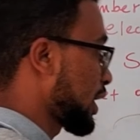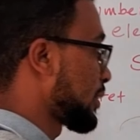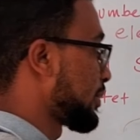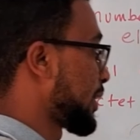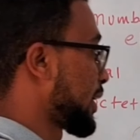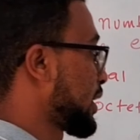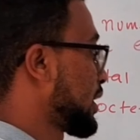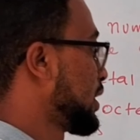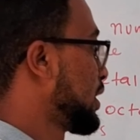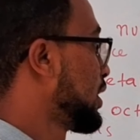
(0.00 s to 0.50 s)

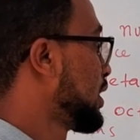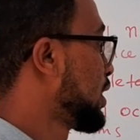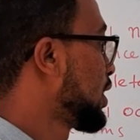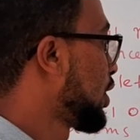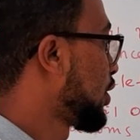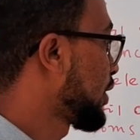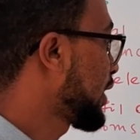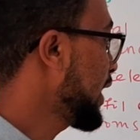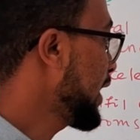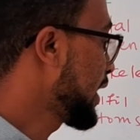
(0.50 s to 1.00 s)
carbon.
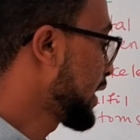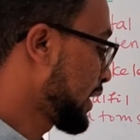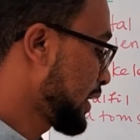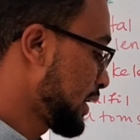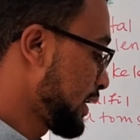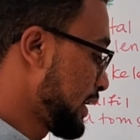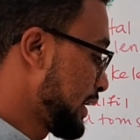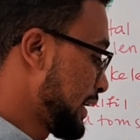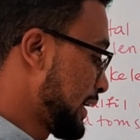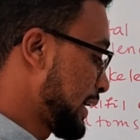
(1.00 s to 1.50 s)
Okay.
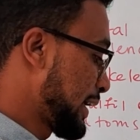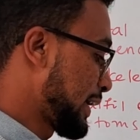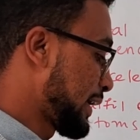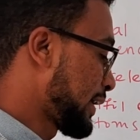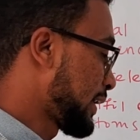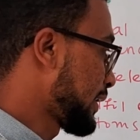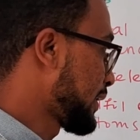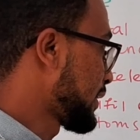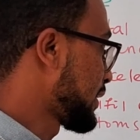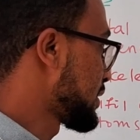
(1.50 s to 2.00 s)

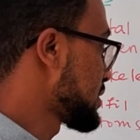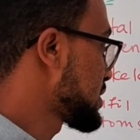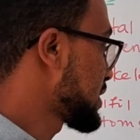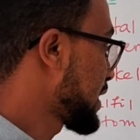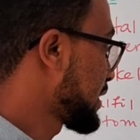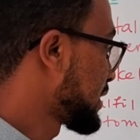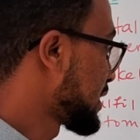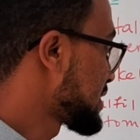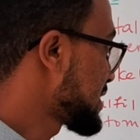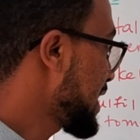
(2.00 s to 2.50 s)

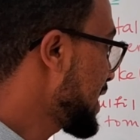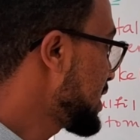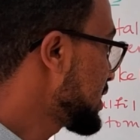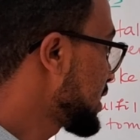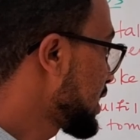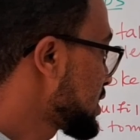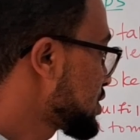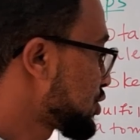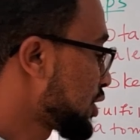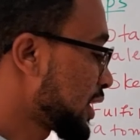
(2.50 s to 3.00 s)
The
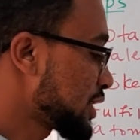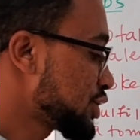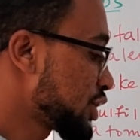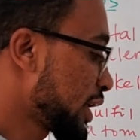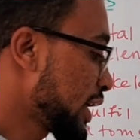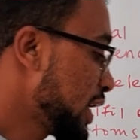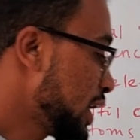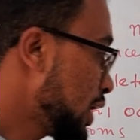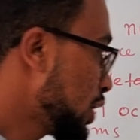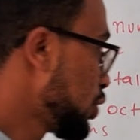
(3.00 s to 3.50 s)
skeletal structure
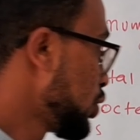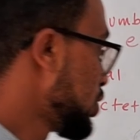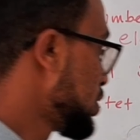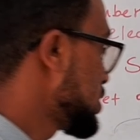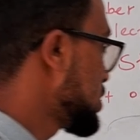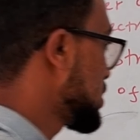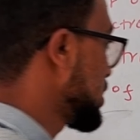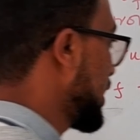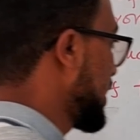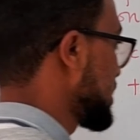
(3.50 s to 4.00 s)
includes